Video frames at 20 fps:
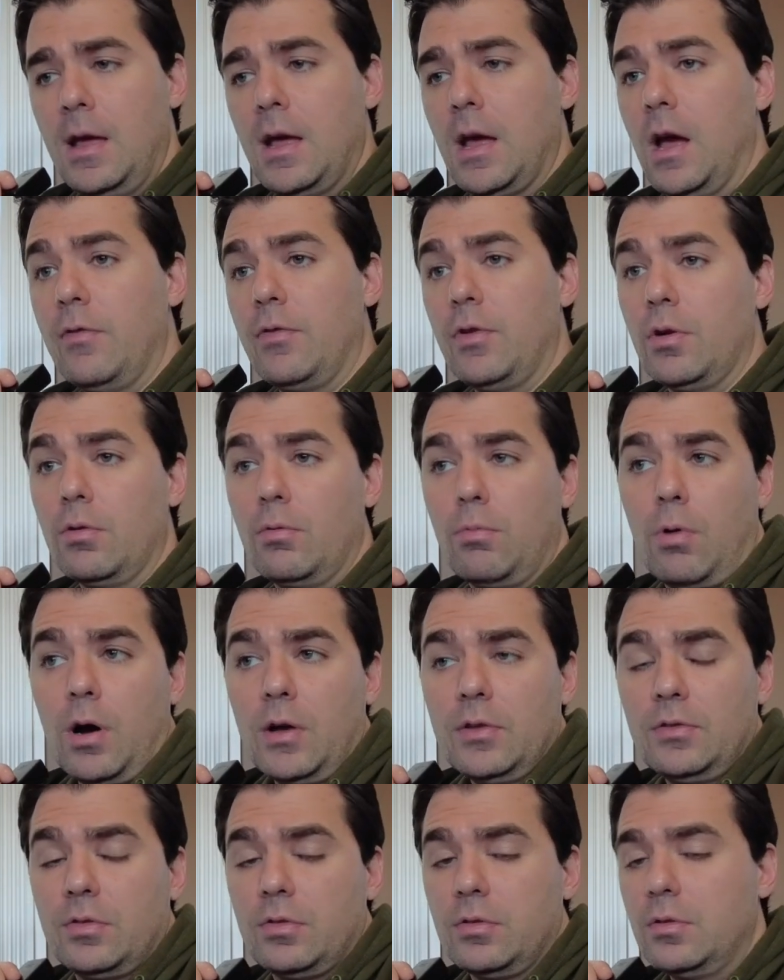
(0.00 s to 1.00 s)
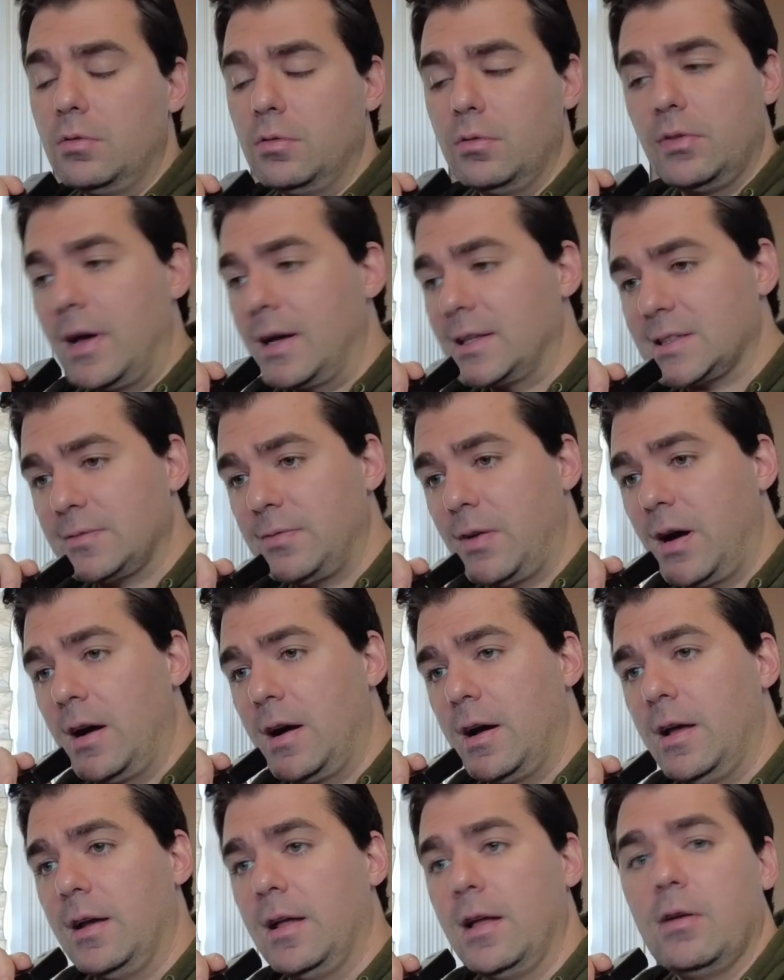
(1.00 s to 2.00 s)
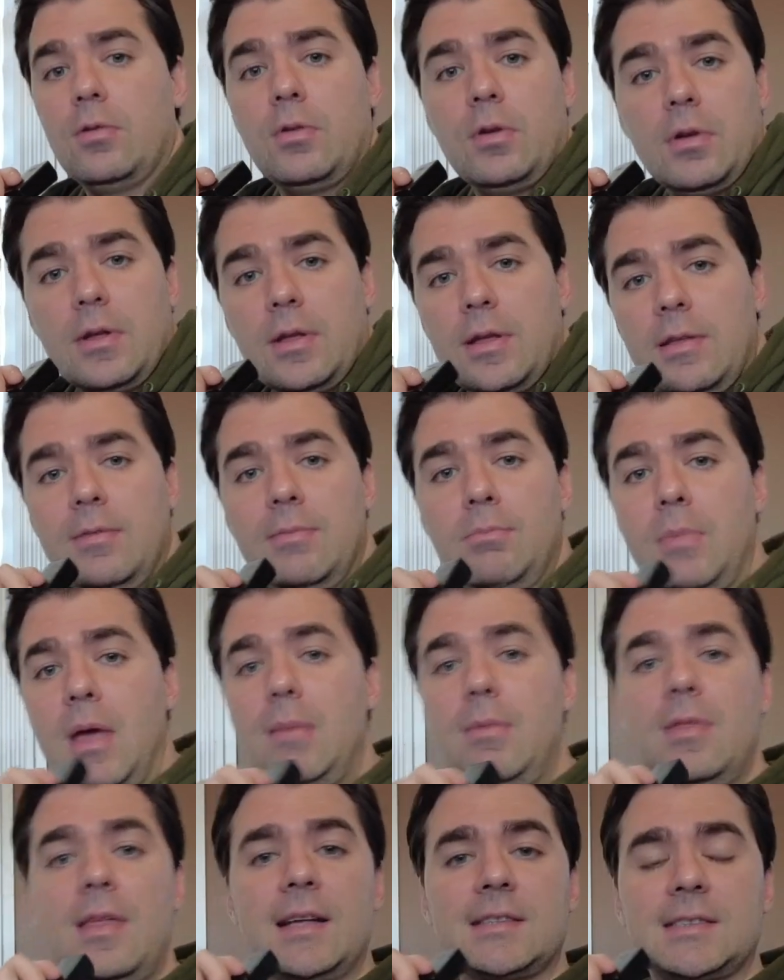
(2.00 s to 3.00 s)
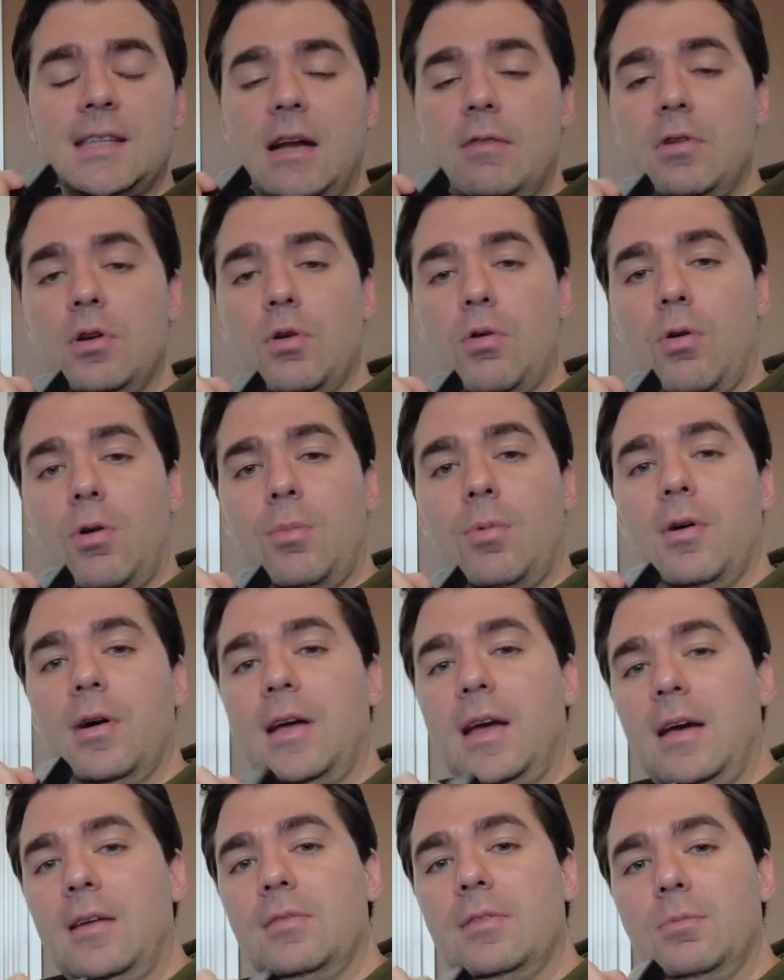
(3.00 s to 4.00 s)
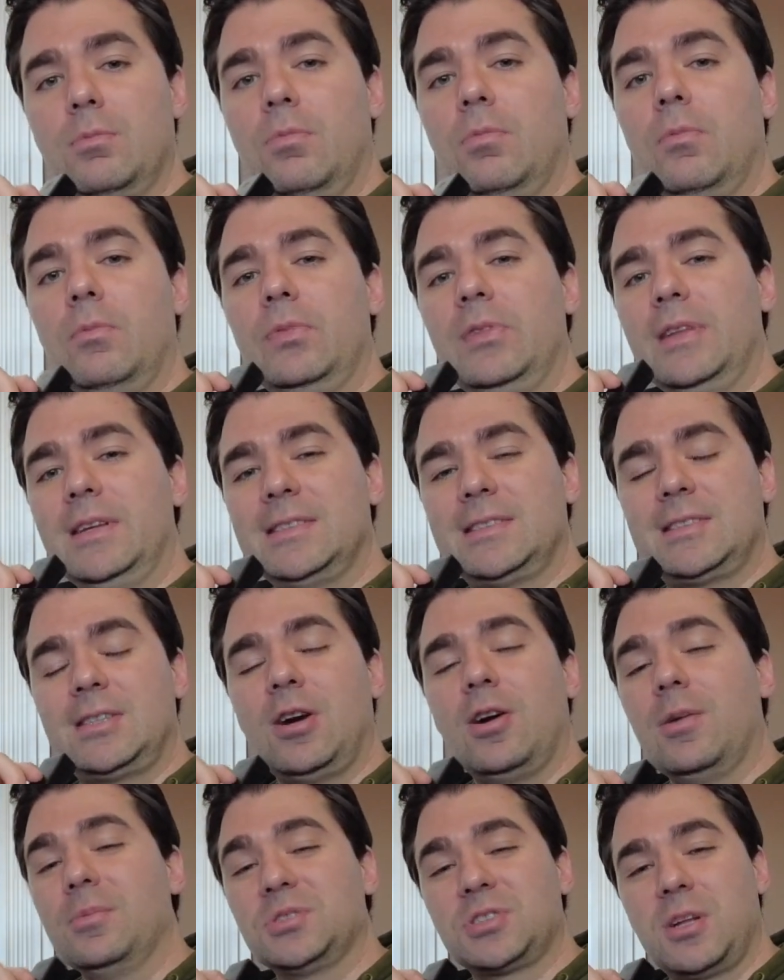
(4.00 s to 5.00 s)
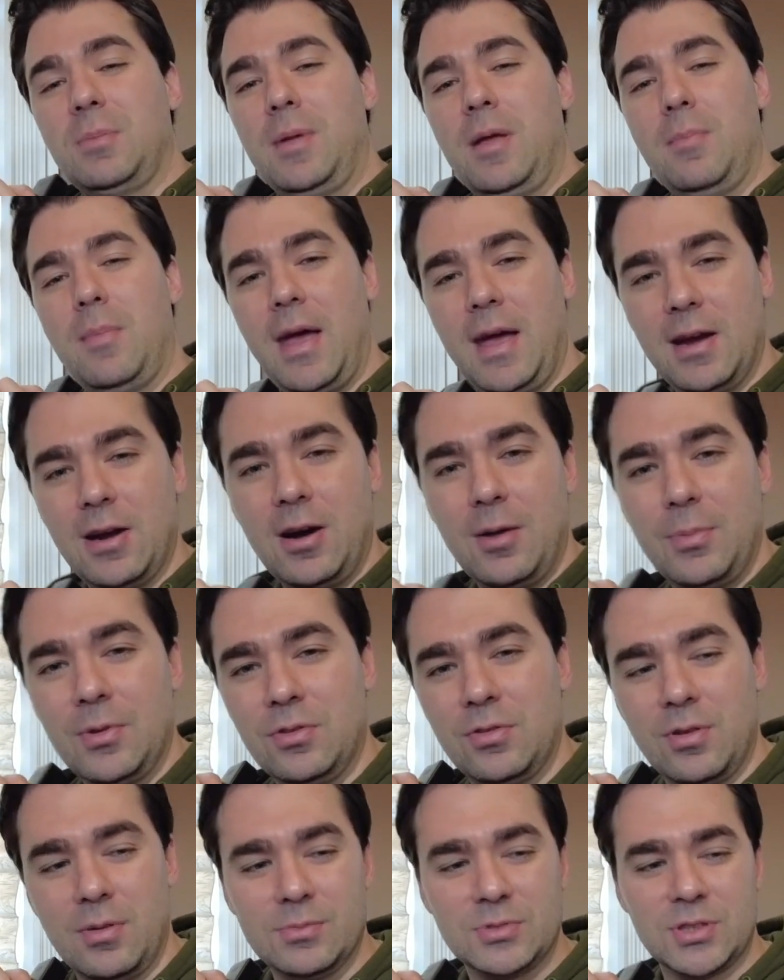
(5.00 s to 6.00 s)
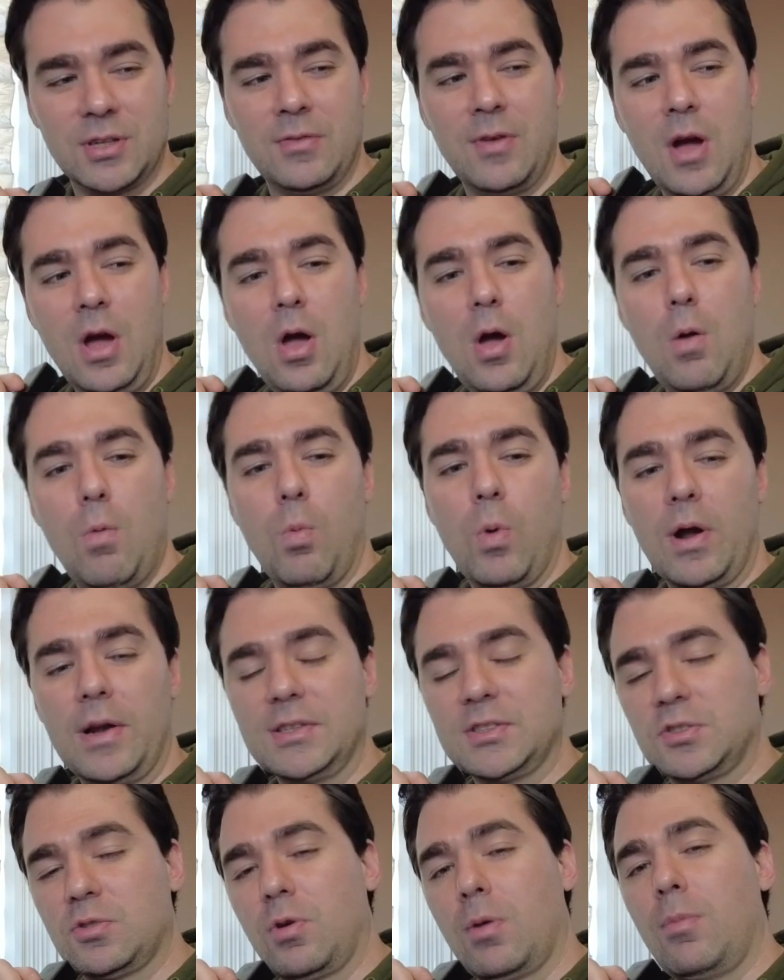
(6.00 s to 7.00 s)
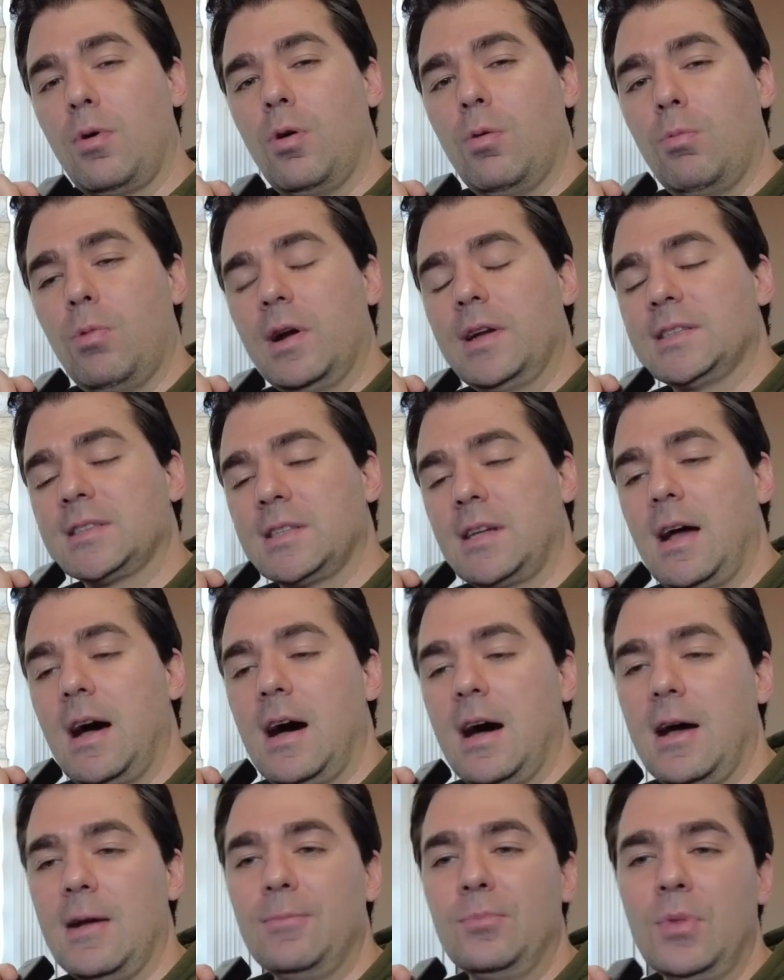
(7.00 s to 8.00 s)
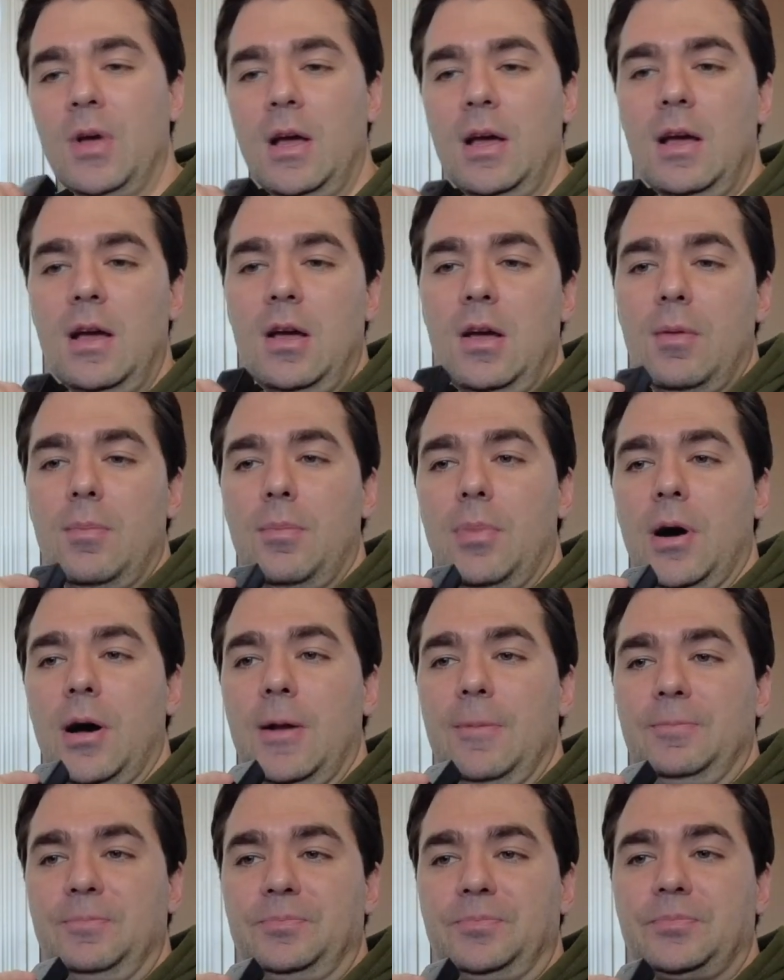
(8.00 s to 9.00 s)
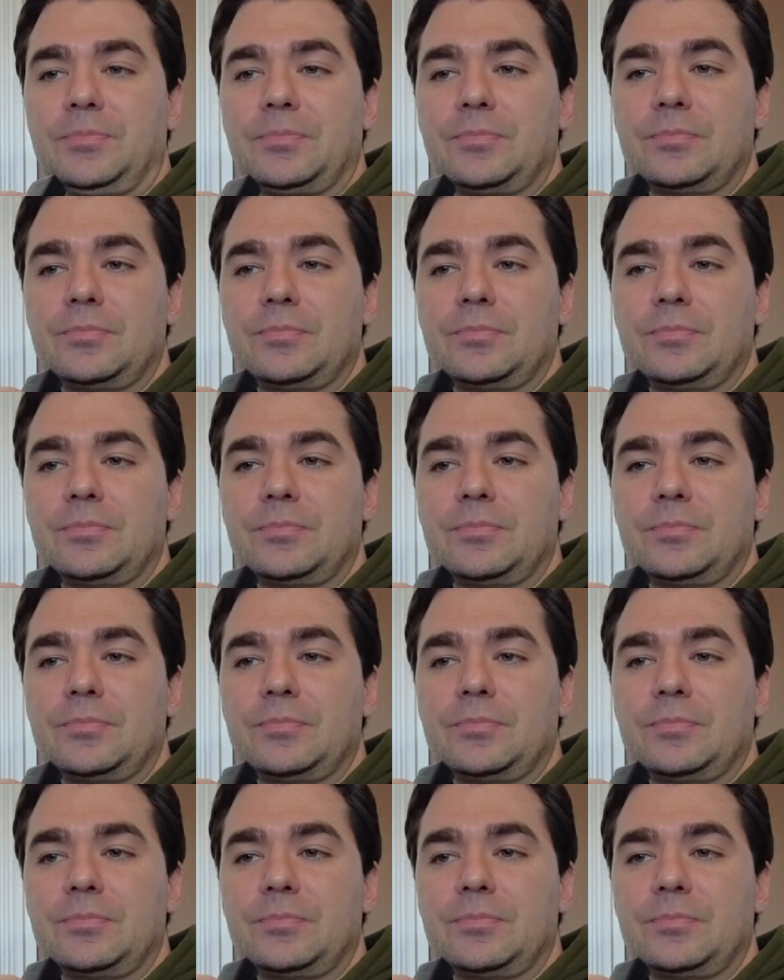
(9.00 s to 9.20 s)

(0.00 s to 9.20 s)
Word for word: if you want to that's fine and maybe that's not even normal again these terms could be made up in terms of what is normal and what is not but